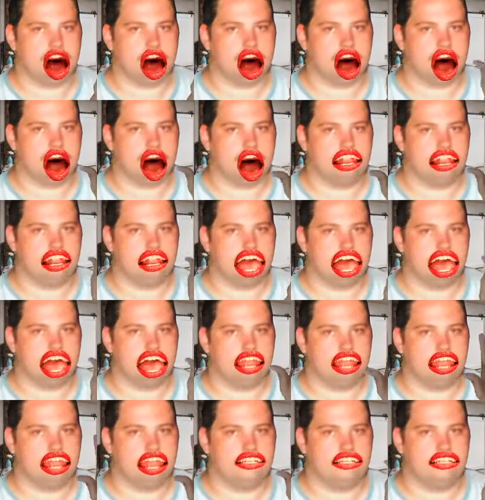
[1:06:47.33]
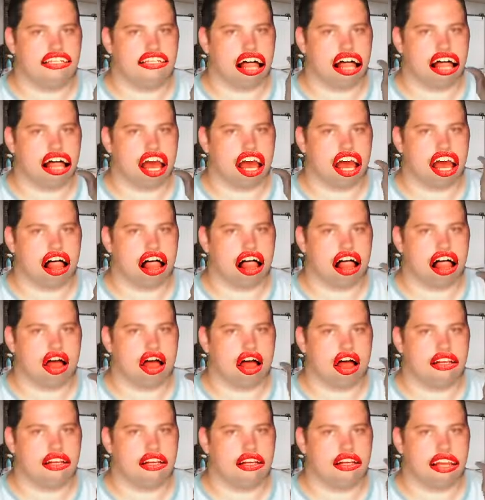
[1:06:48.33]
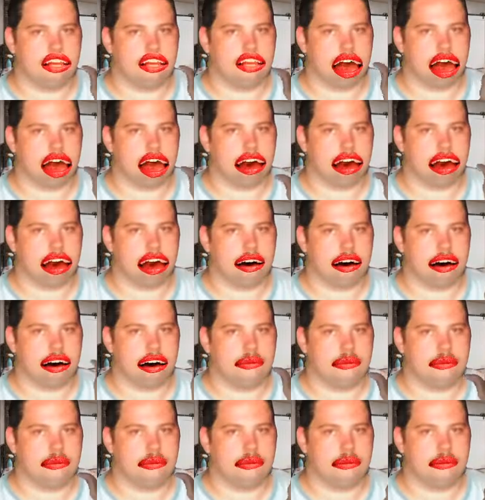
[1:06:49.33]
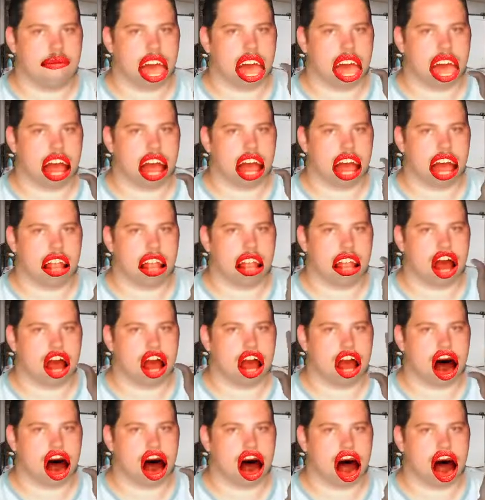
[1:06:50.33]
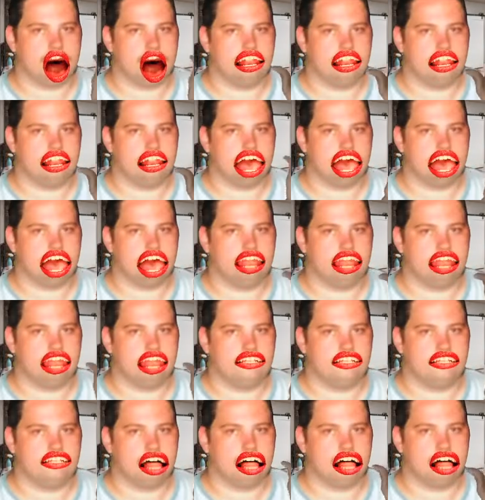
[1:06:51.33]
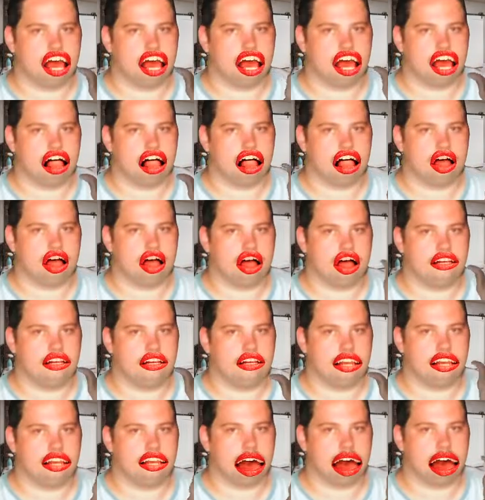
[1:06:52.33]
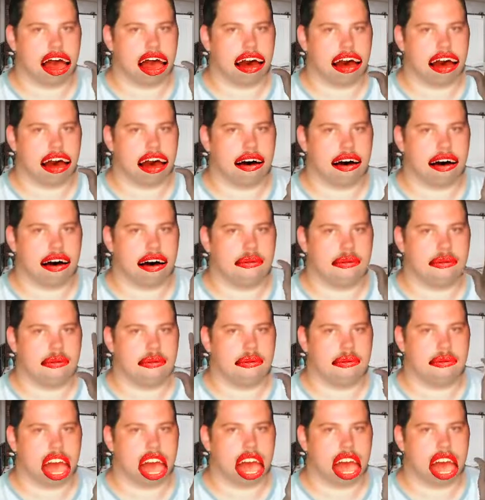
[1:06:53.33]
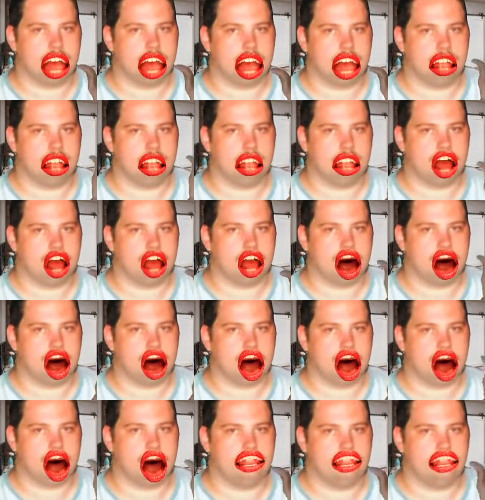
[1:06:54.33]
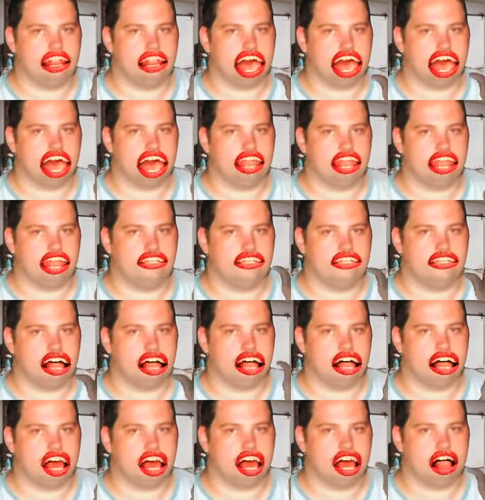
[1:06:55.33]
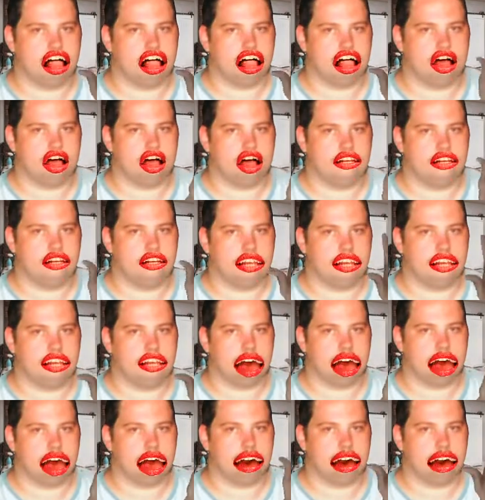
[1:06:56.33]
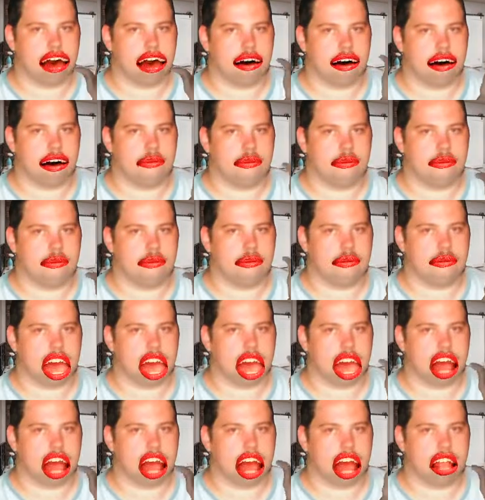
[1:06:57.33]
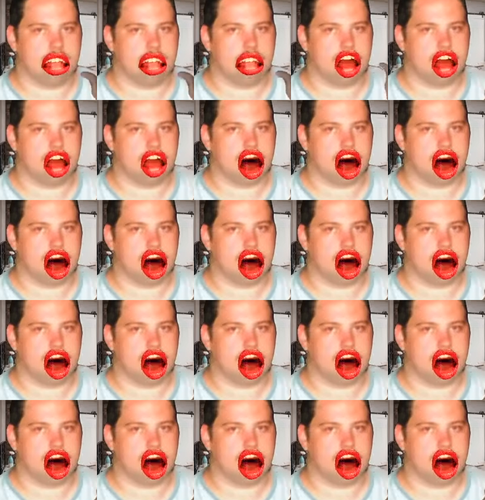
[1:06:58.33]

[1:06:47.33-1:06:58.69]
What? I'll let down. Oh. The biggest problem with the there's some games on the PS5 that like interest me, that are from like series or developers that I like.